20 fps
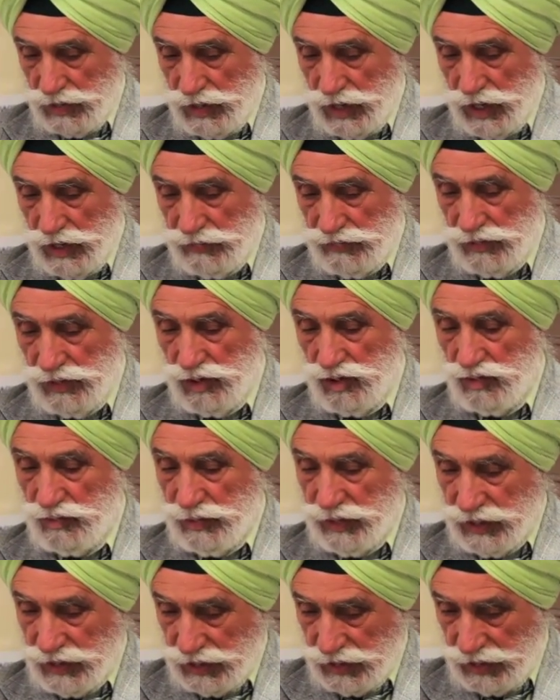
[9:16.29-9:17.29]
of a
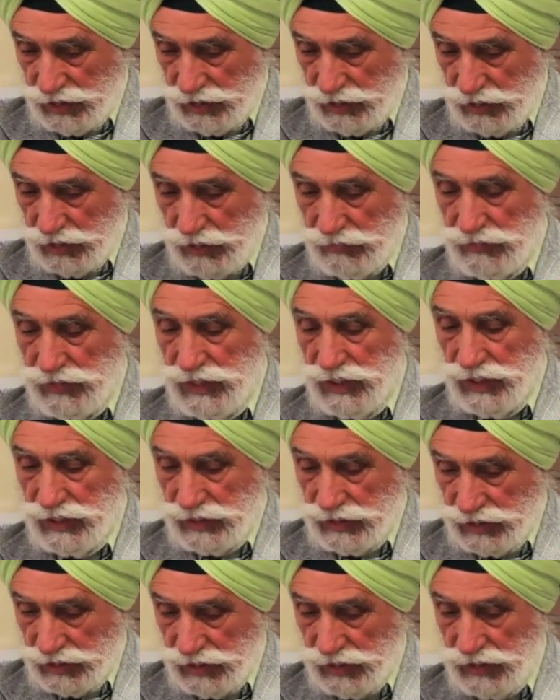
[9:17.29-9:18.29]
community, of a
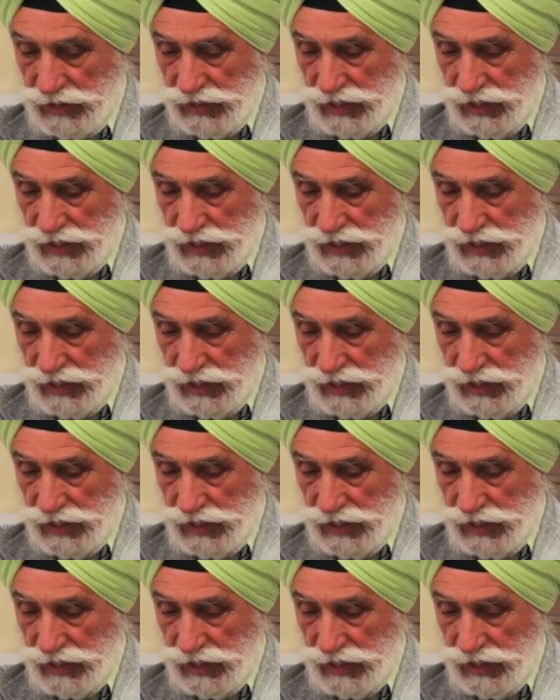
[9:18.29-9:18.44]
country